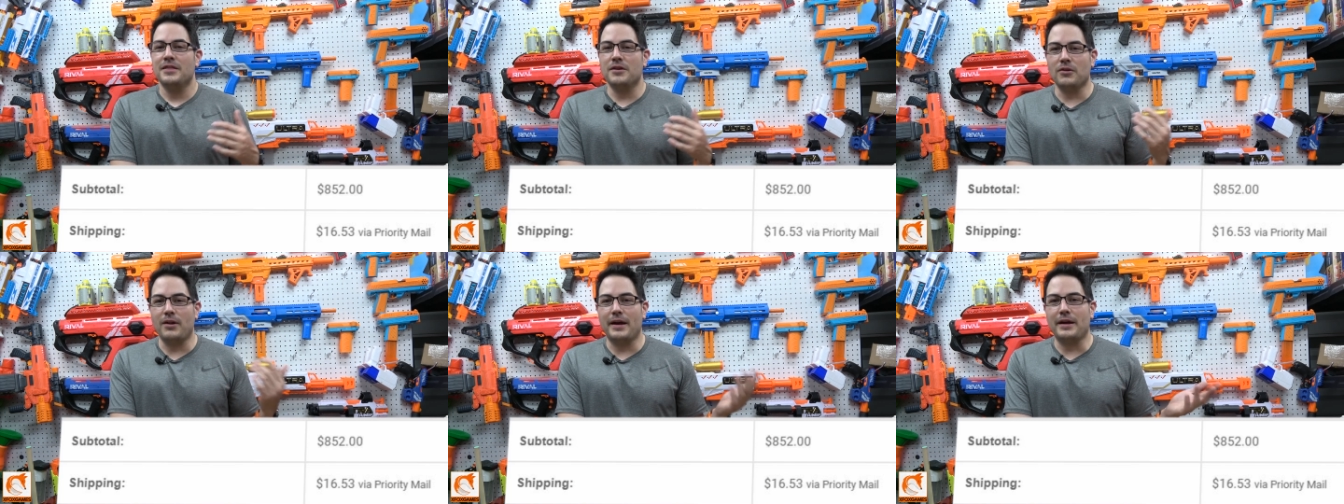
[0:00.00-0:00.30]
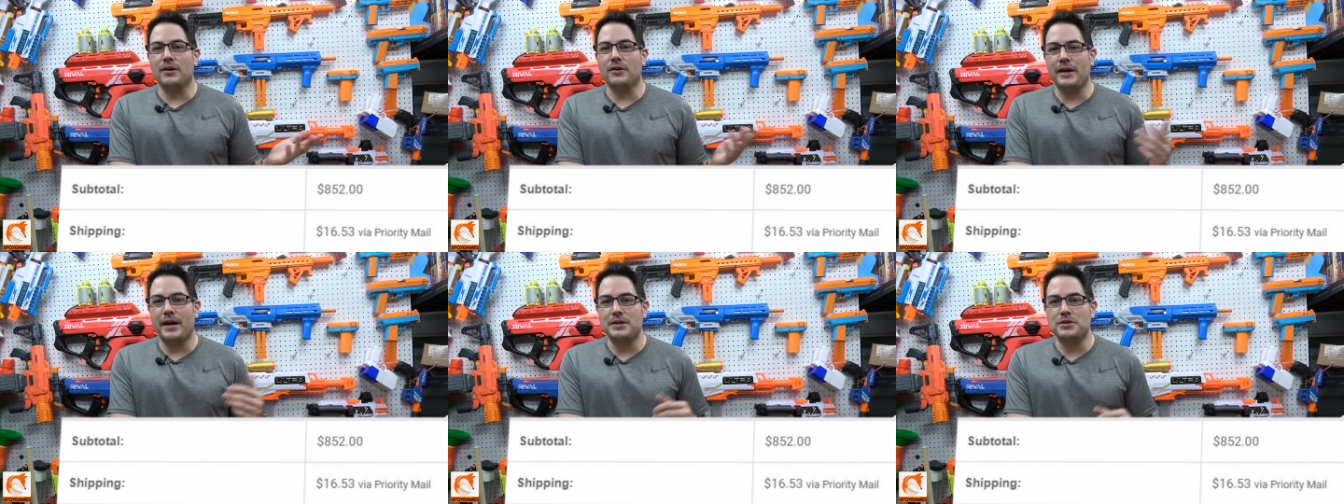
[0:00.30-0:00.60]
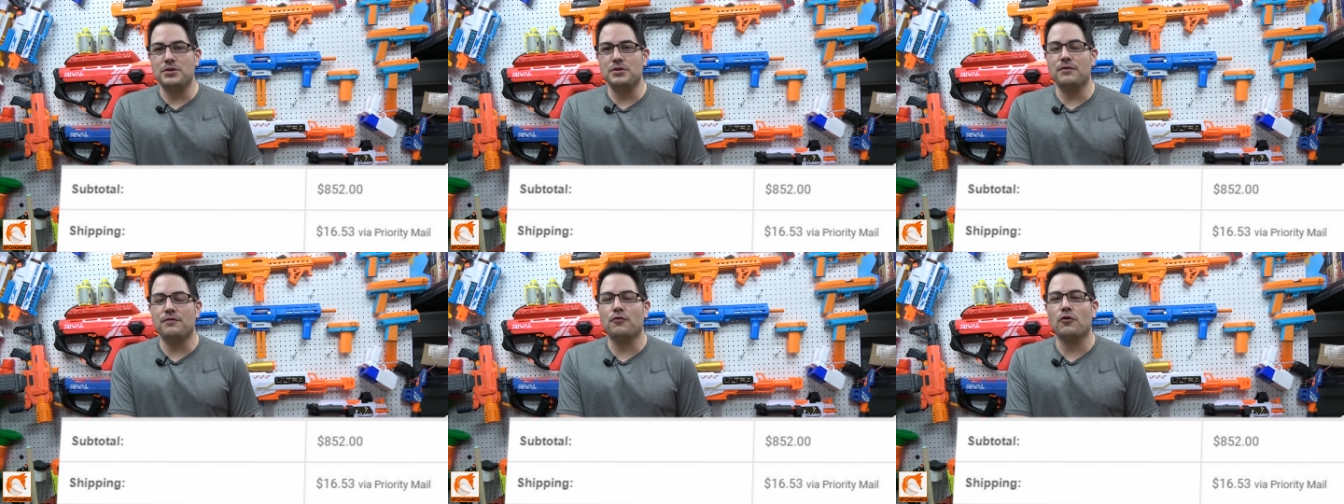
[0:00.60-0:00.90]
they're like,
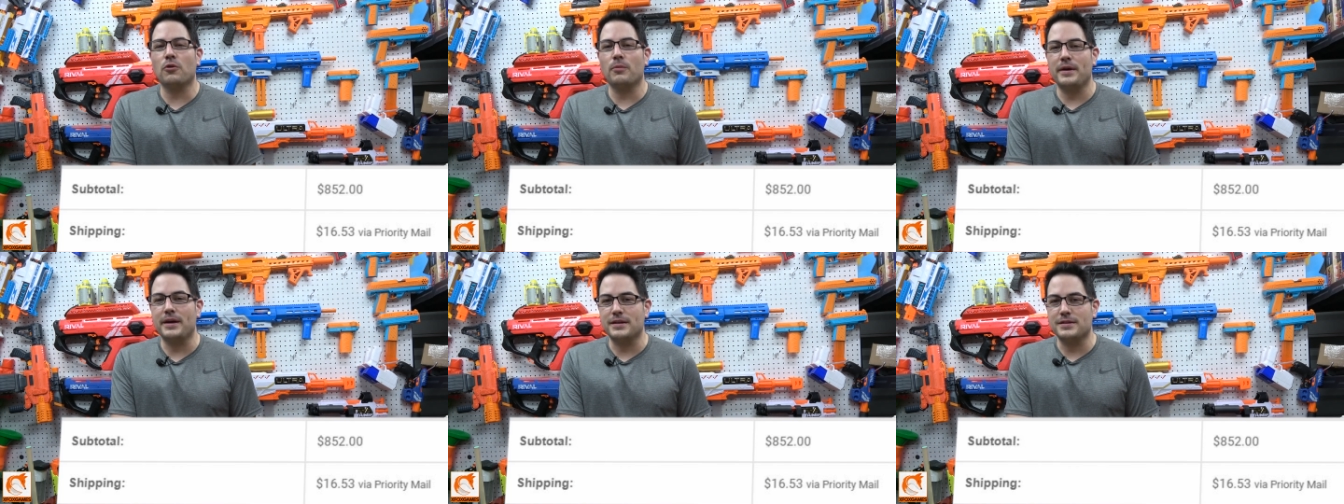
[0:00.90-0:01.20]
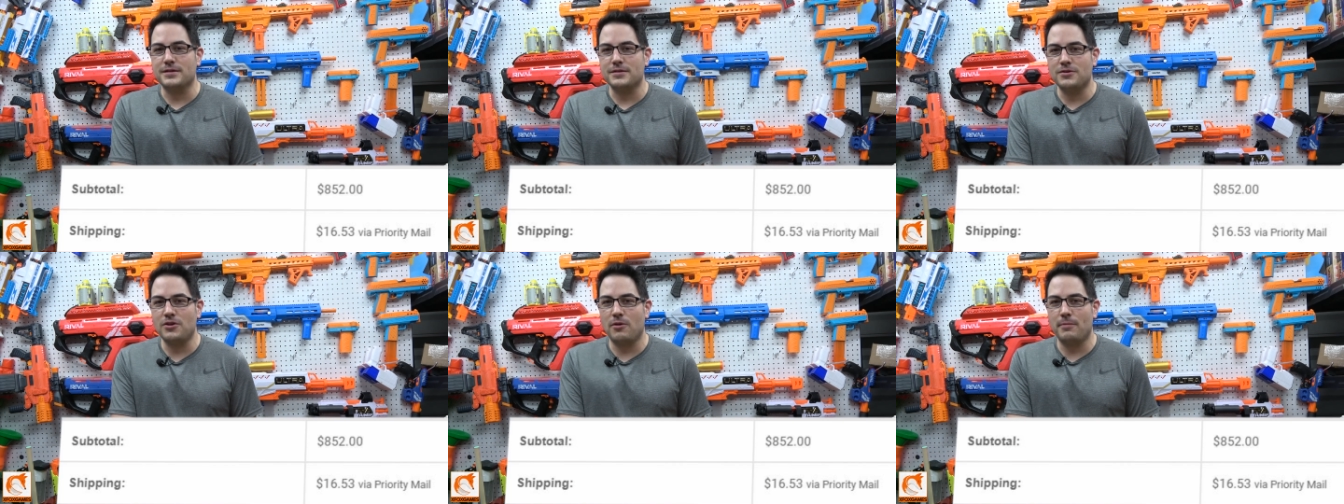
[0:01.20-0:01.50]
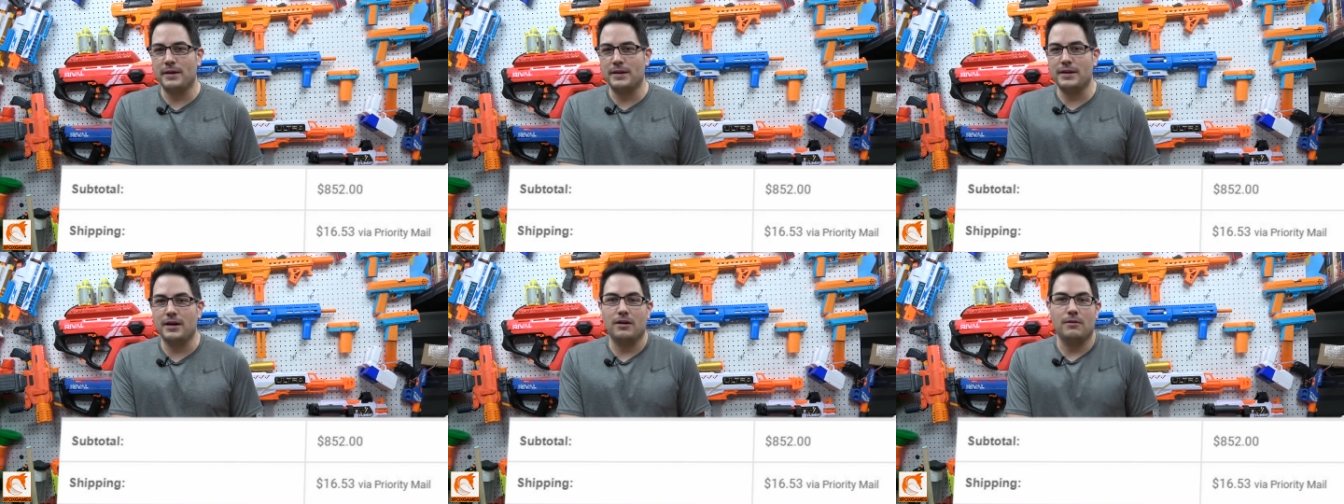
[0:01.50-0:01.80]
okay, two to four weeks,
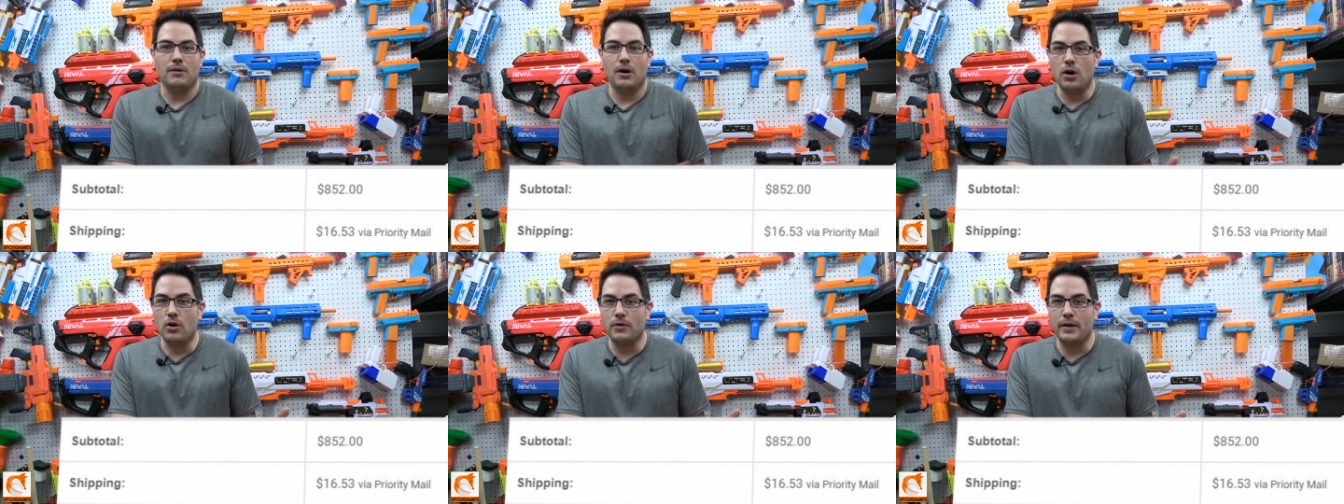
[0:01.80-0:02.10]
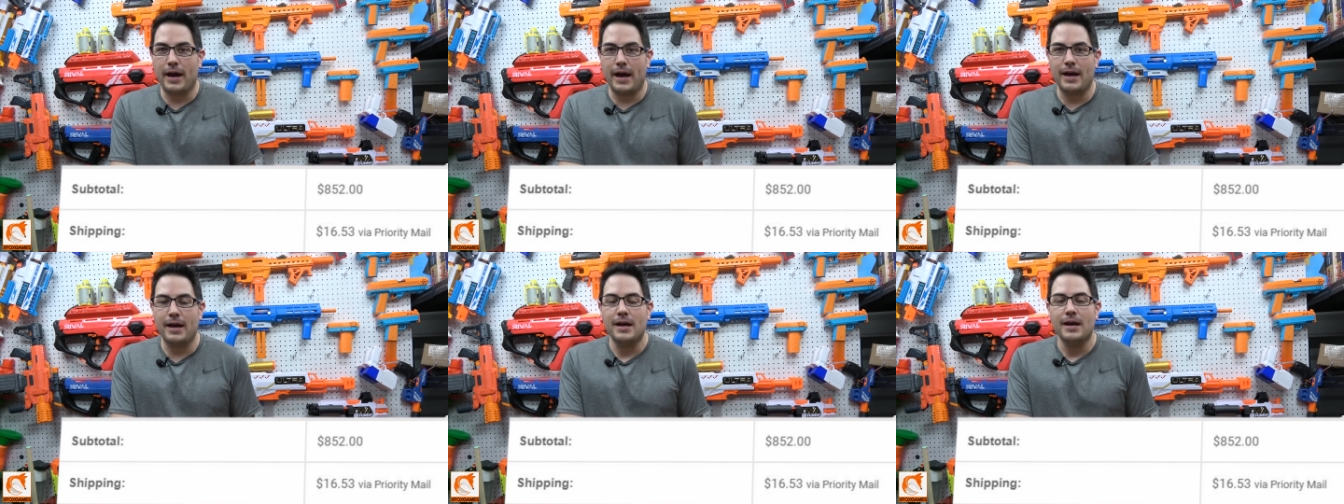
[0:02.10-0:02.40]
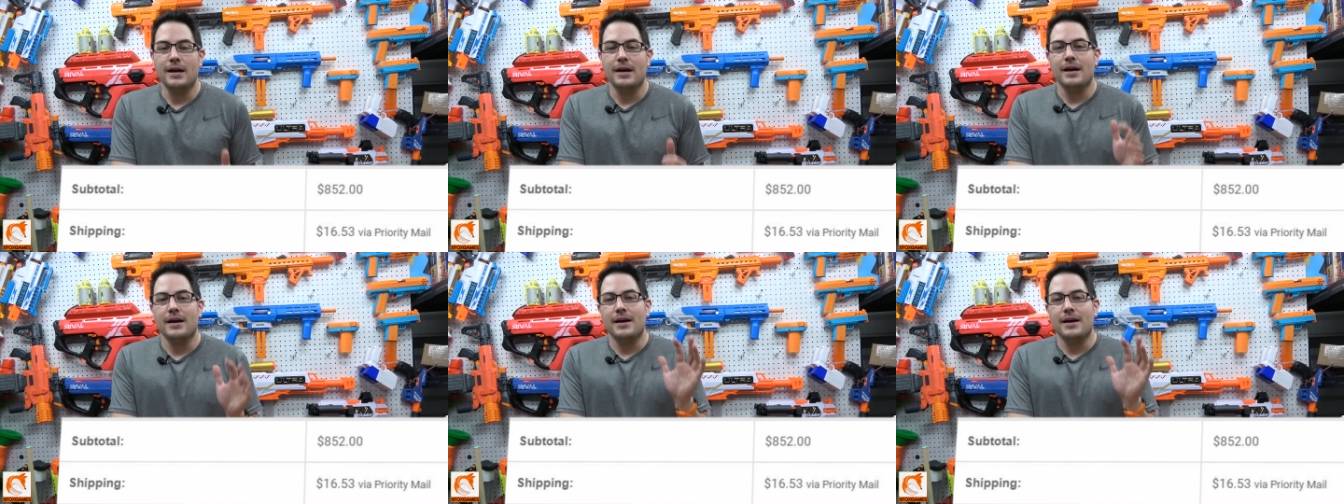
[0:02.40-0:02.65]
no big deal. Okay.